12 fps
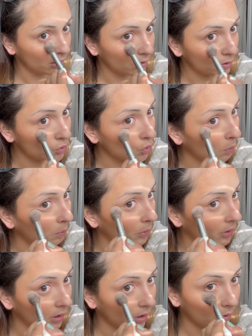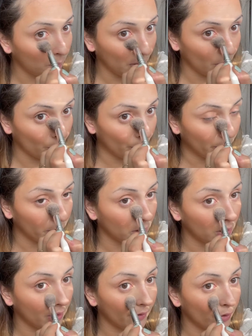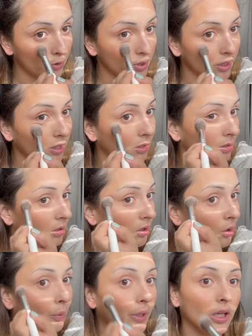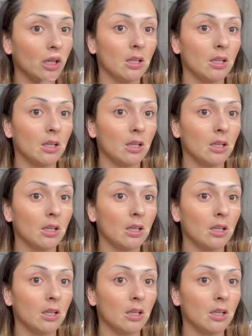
Don't put a lot of powder if you're trying to look glowy.